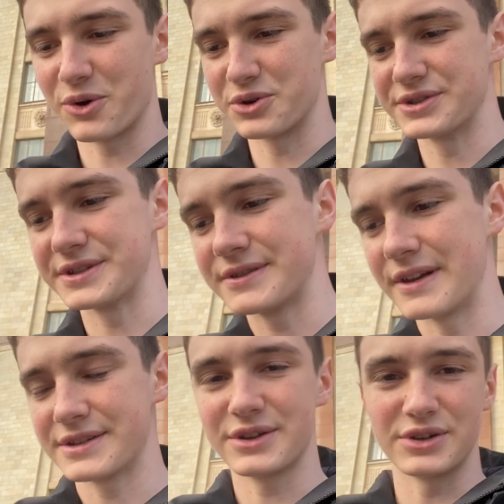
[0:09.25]
courses
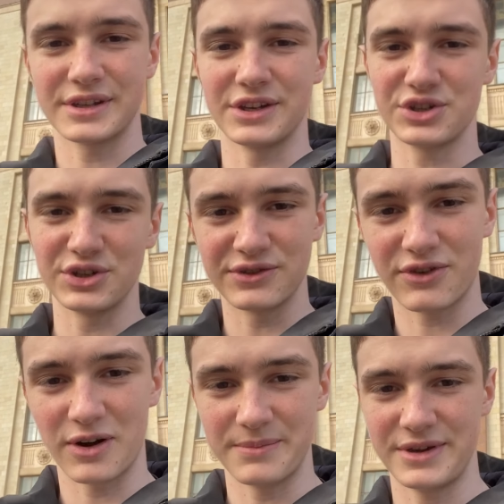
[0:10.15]
that students can choose
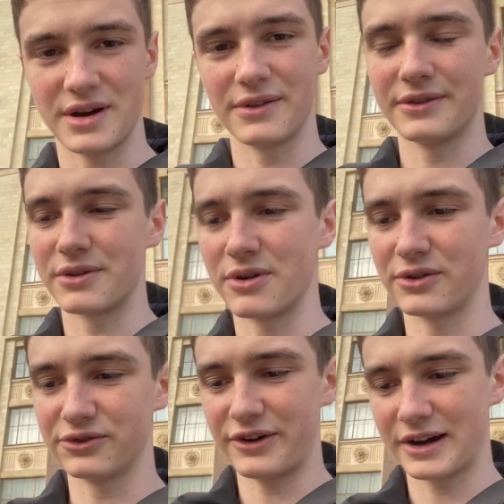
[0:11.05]
from beyond their
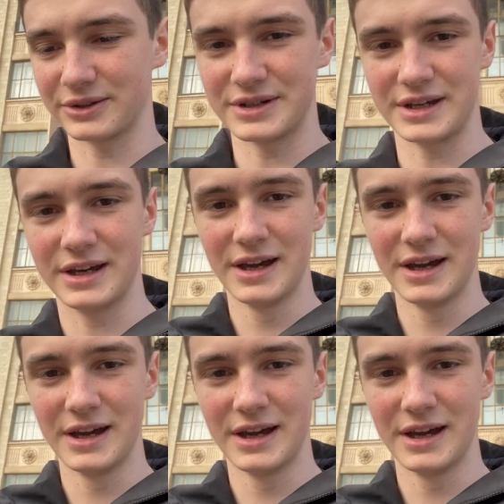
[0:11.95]
own faculty.